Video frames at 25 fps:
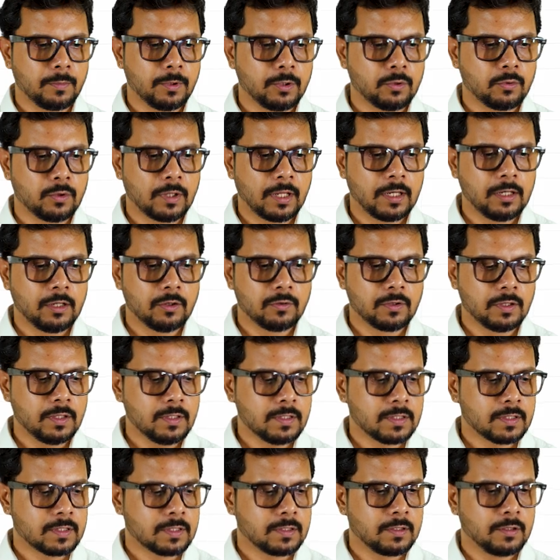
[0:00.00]
me to tell you
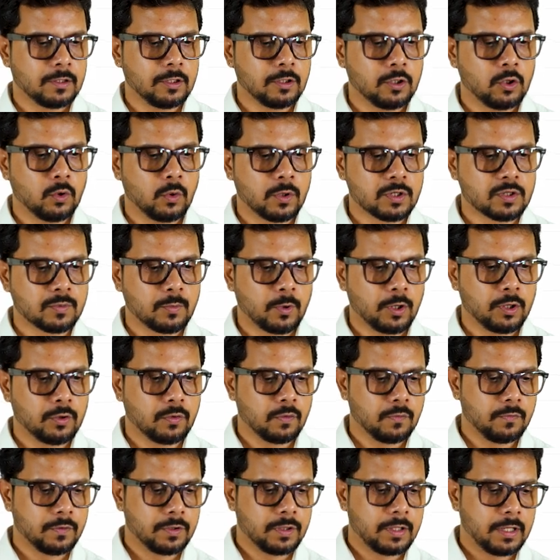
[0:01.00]
this. The lowest point
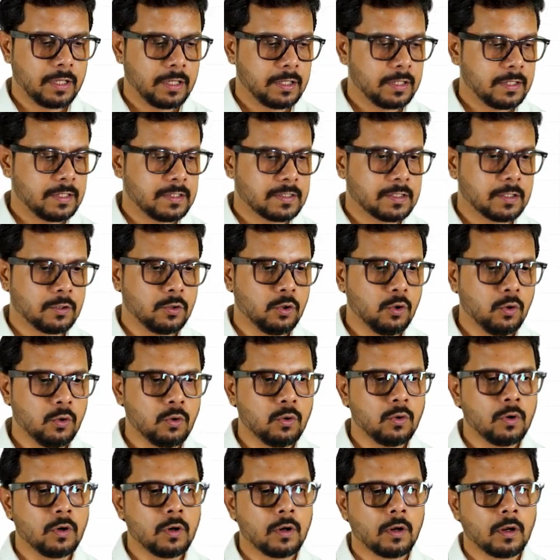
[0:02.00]
over there is the
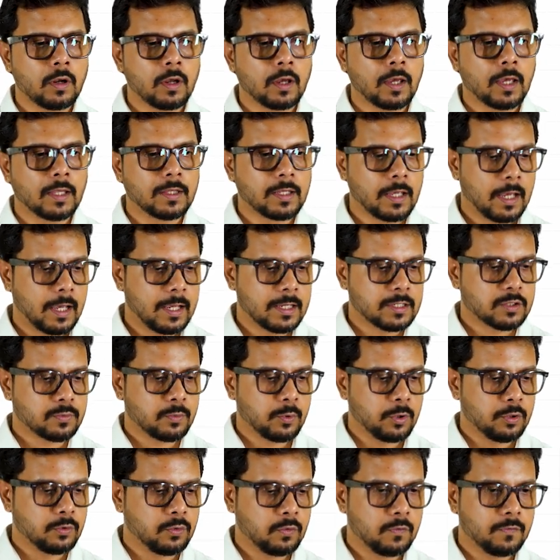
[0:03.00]
low and the highest
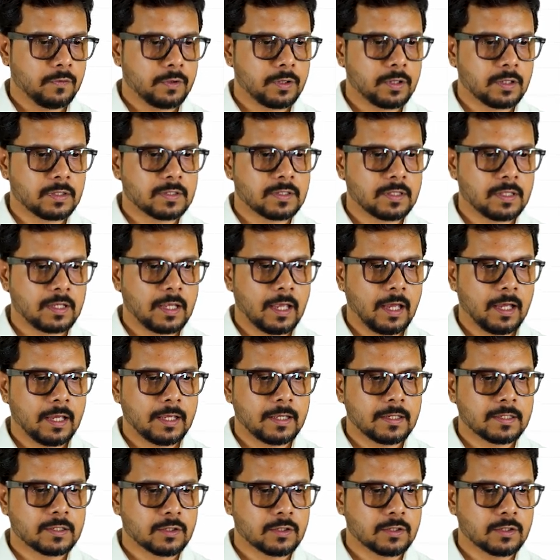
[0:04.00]
point over here is the high.